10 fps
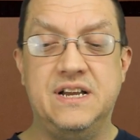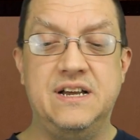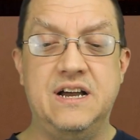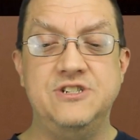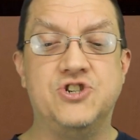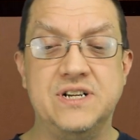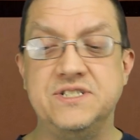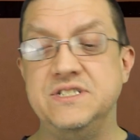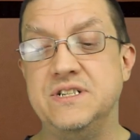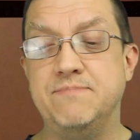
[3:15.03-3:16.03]

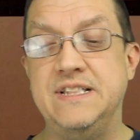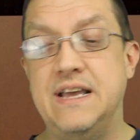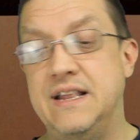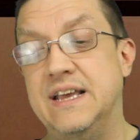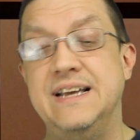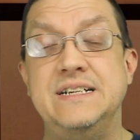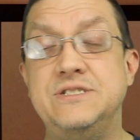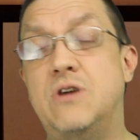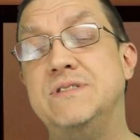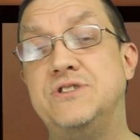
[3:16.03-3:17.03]
addressing something that
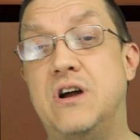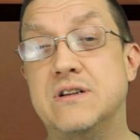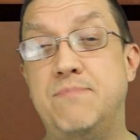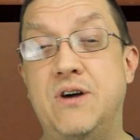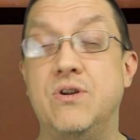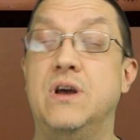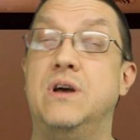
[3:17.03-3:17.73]
isn't always talked about